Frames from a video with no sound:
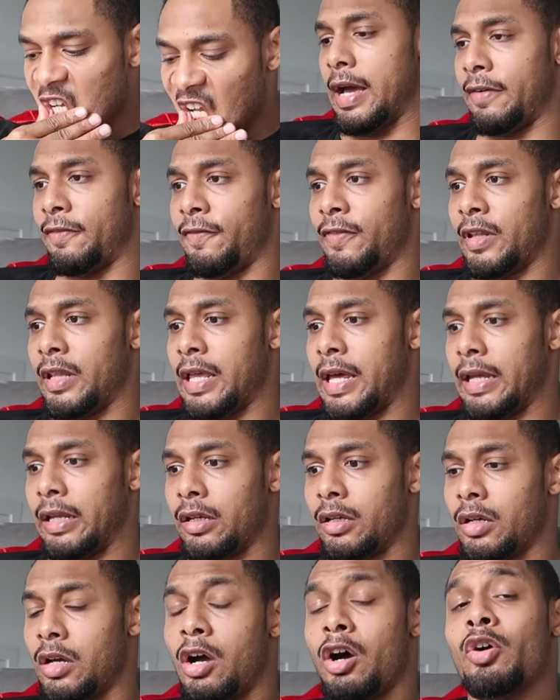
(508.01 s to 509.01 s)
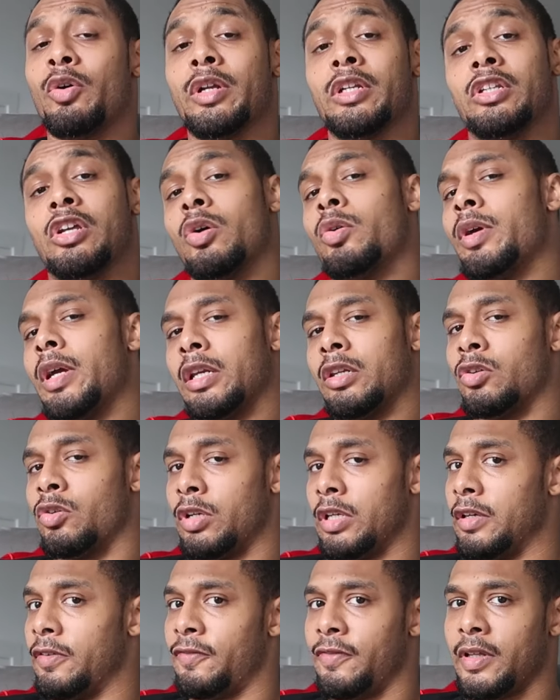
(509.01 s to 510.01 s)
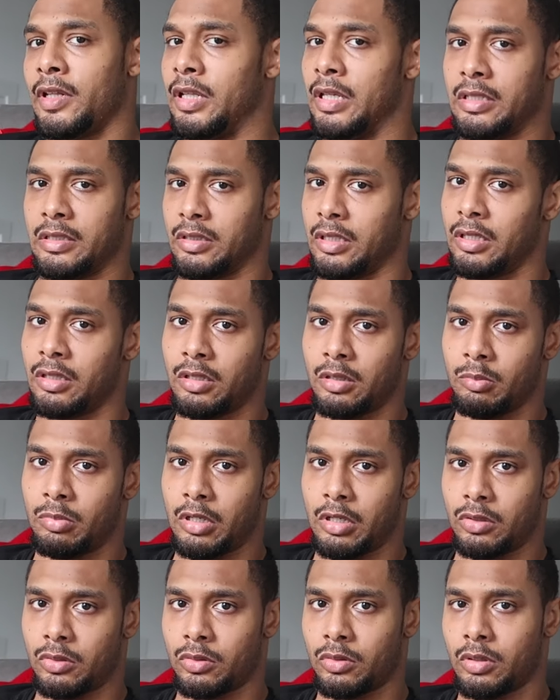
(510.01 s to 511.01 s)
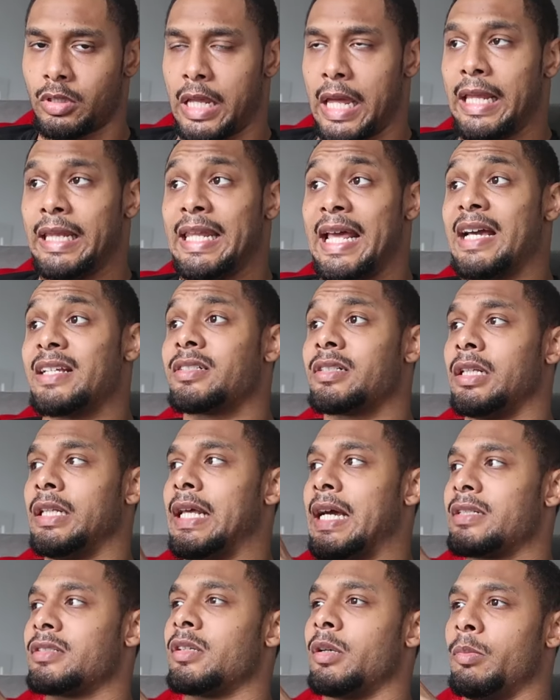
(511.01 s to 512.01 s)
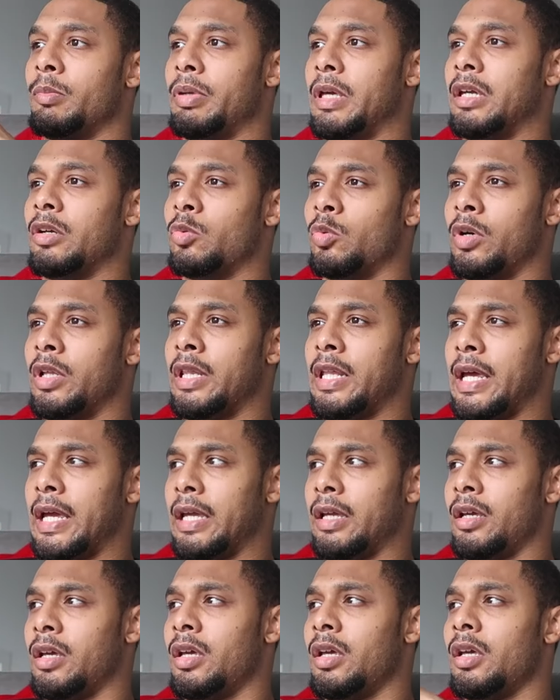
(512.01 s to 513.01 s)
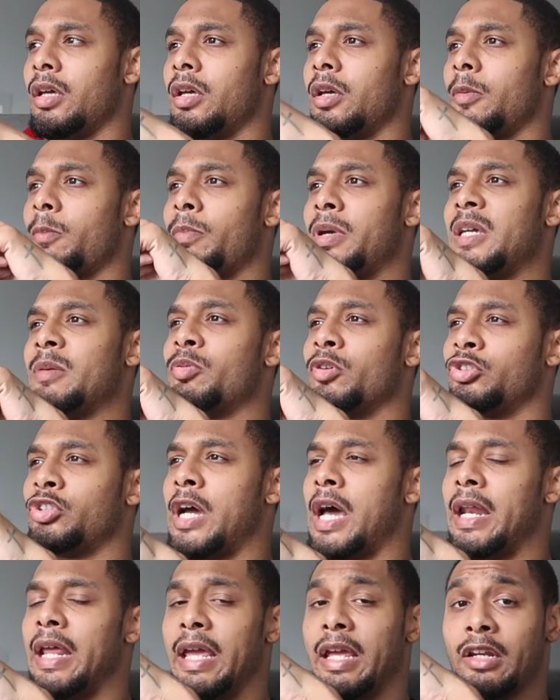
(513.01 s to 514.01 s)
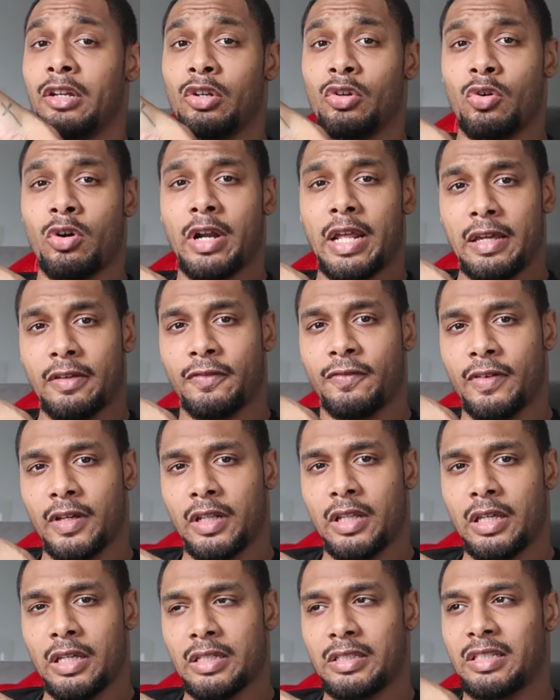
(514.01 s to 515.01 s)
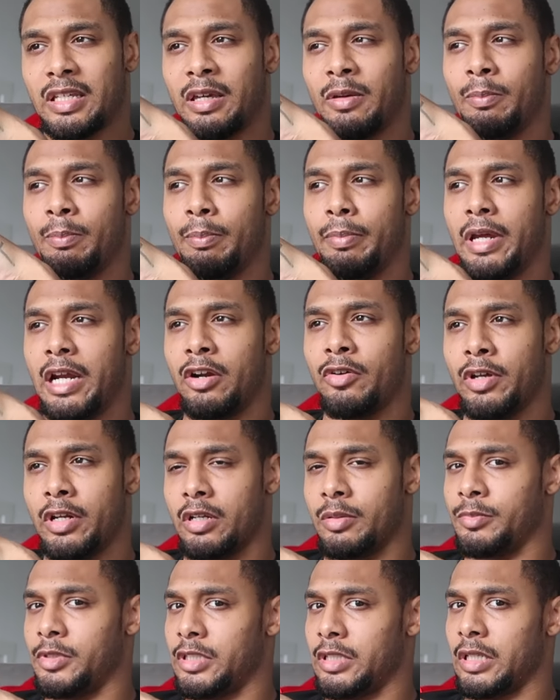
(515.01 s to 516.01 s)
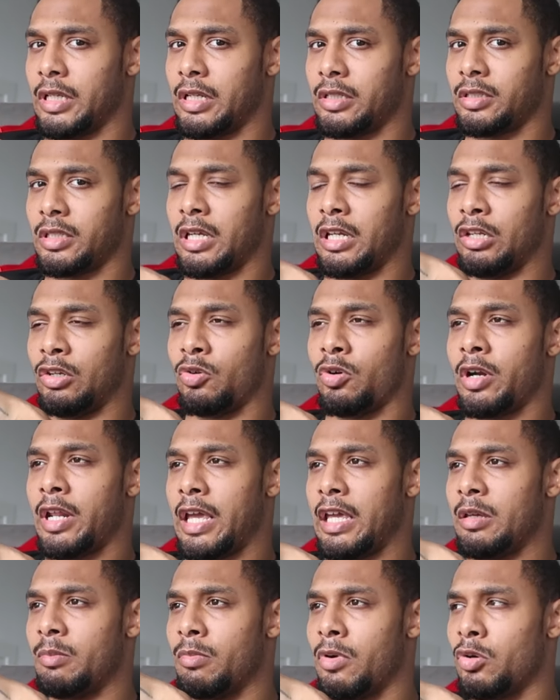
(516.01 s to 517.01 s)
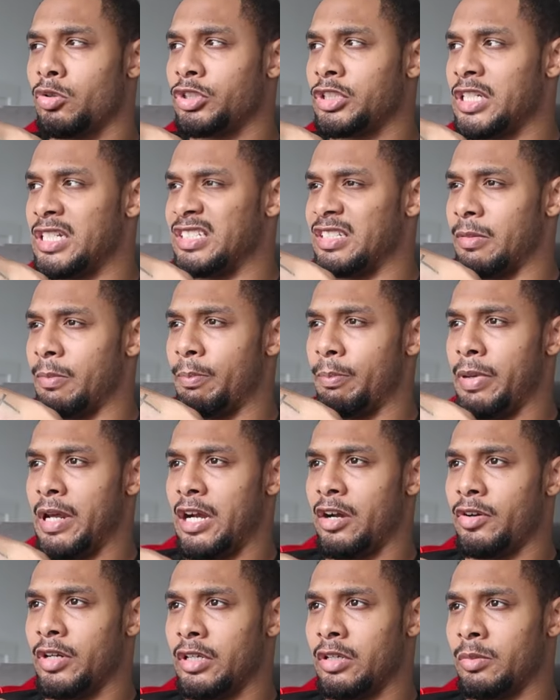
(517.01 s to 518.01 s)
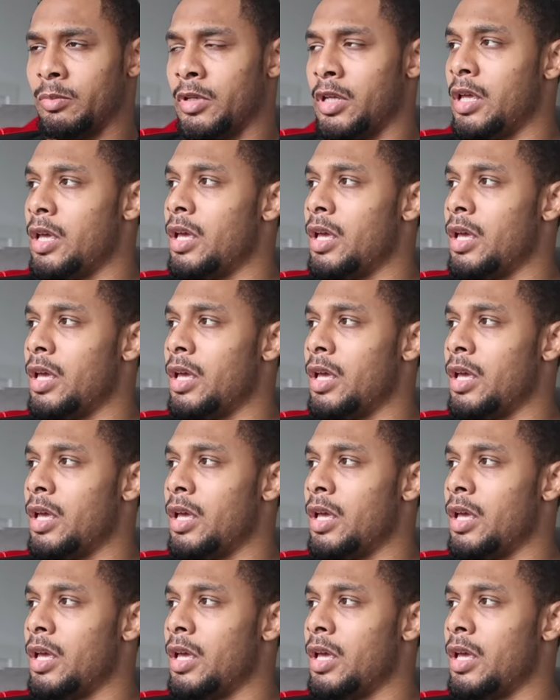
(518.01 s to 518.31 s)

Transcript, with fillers: I feel like, oh, and don't ignore your feelings either, bro. Like that's a big one. Like people try to ignore their feelings and bury them shits, ignore their emotions and bury them.